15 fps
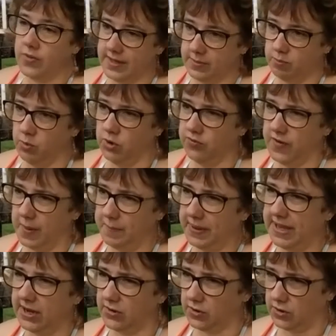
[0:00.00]
well, then move up
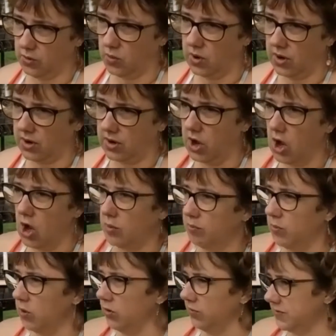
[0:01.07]
here to work,
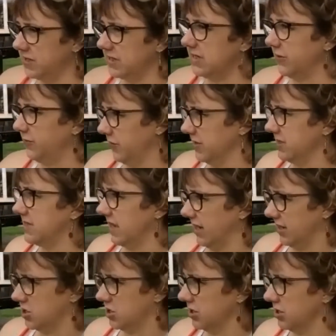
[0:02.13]
move to different
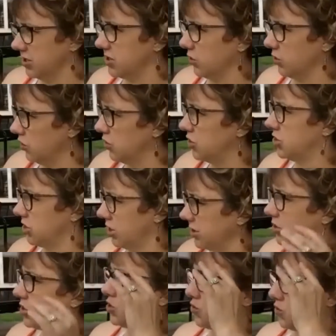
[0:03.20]
sections. So you
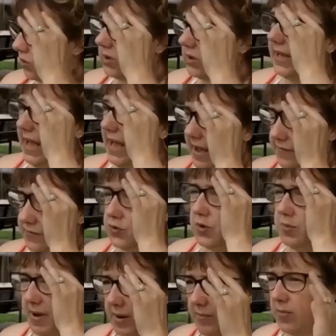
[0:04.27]
just truly have to
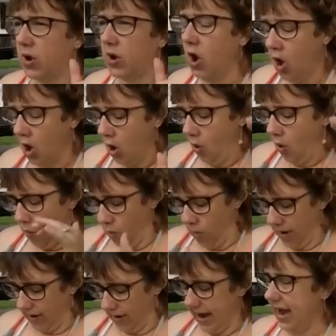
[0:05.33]
remember,
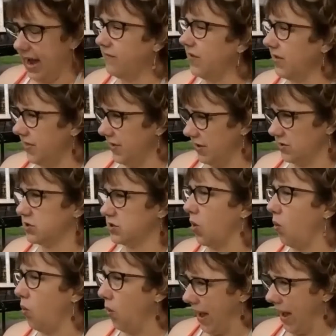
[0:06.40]
wherever there's a
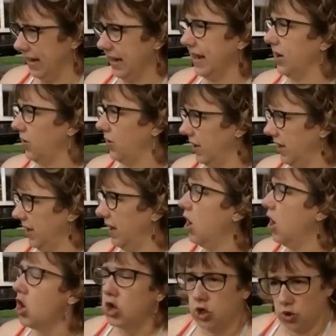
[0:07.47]
wet area,
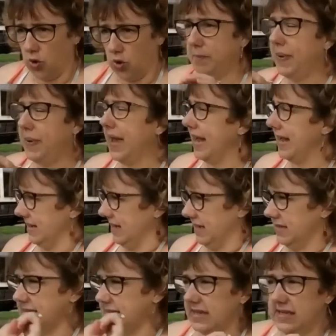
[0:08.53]
your paint
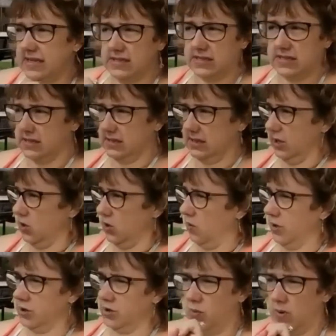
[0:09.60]
is instantly
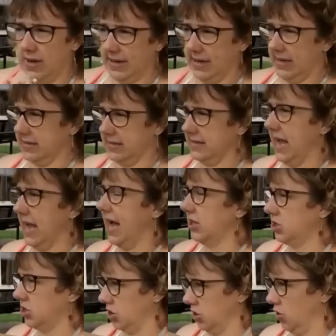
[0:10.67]
going to want to
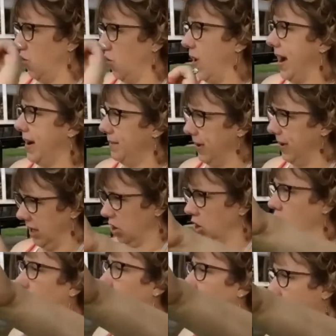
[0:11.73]
attach and grab and
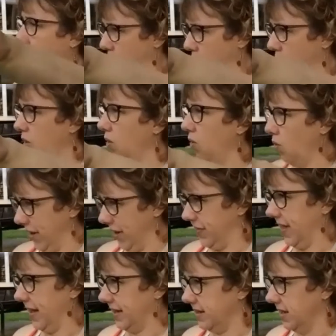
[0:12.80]
go with
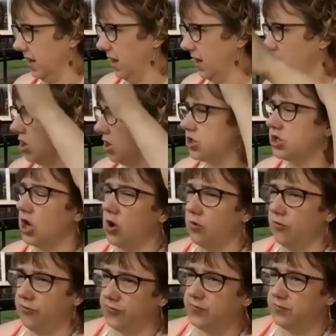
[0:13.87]
it. So